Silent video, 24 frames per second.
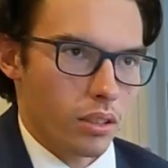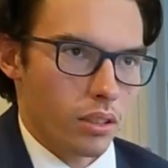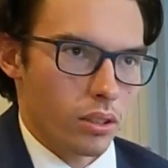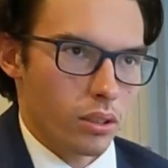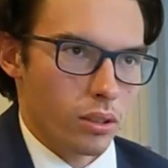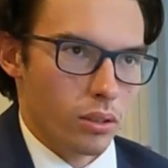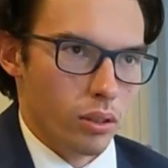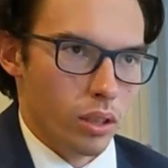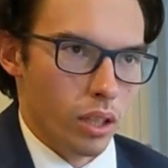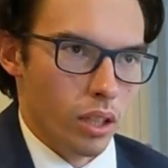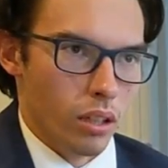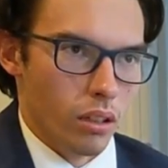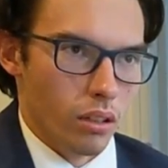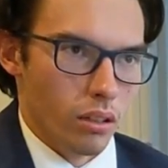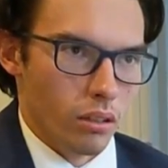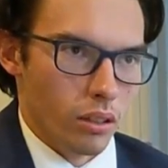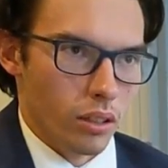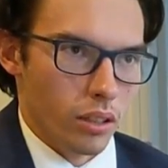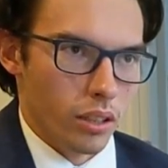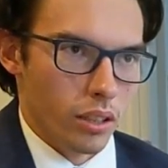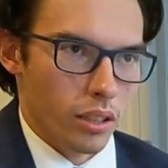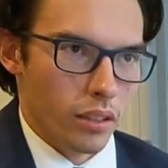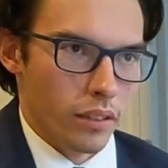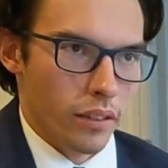Do you
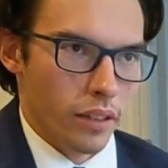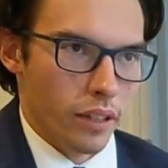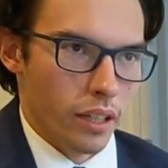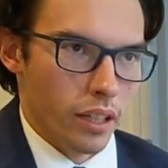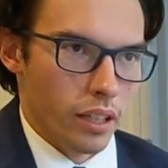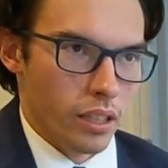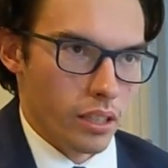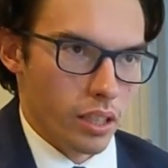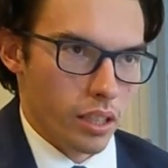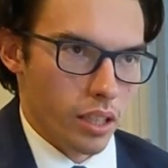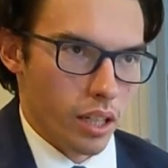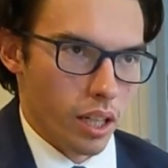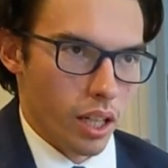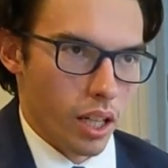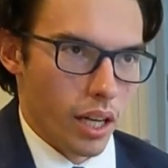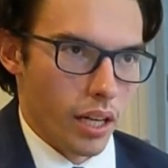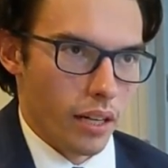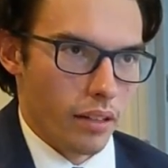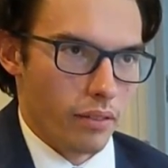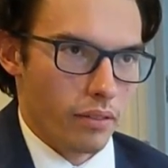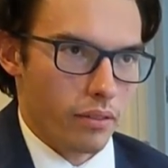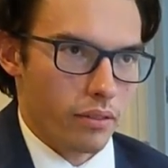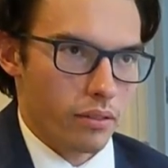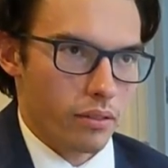know, is it
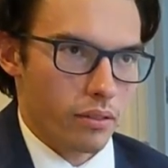alive?